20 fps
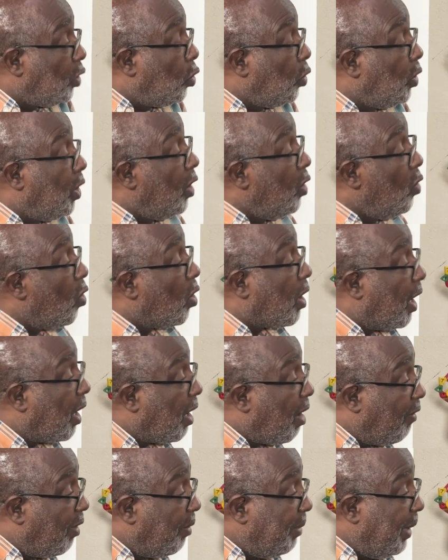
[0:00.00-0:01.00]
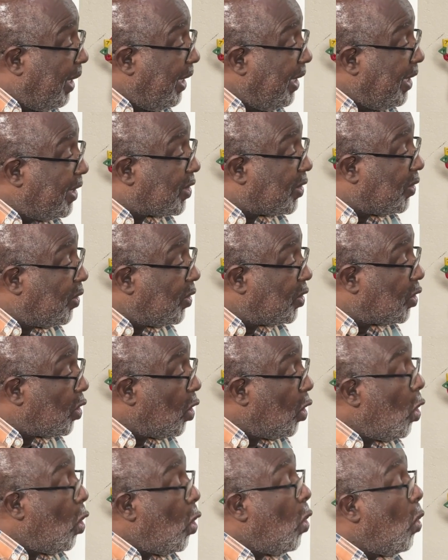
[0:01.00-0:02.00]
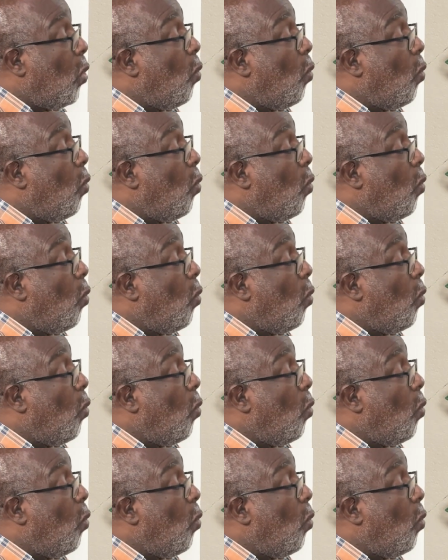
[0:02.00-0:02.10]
to the local government issues.